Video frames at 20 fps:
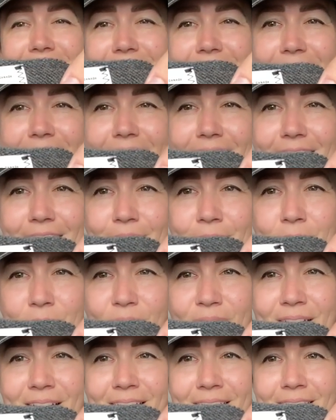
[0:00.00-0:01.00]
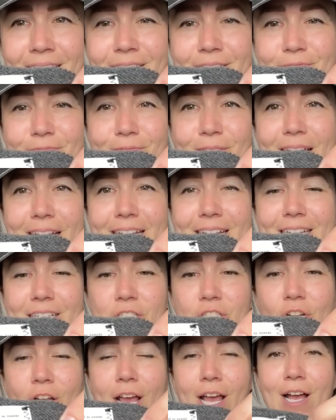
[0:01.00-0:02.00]
Canadian brand, Reigning
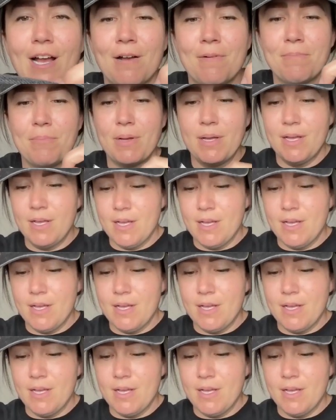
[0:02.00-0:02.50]
Champ,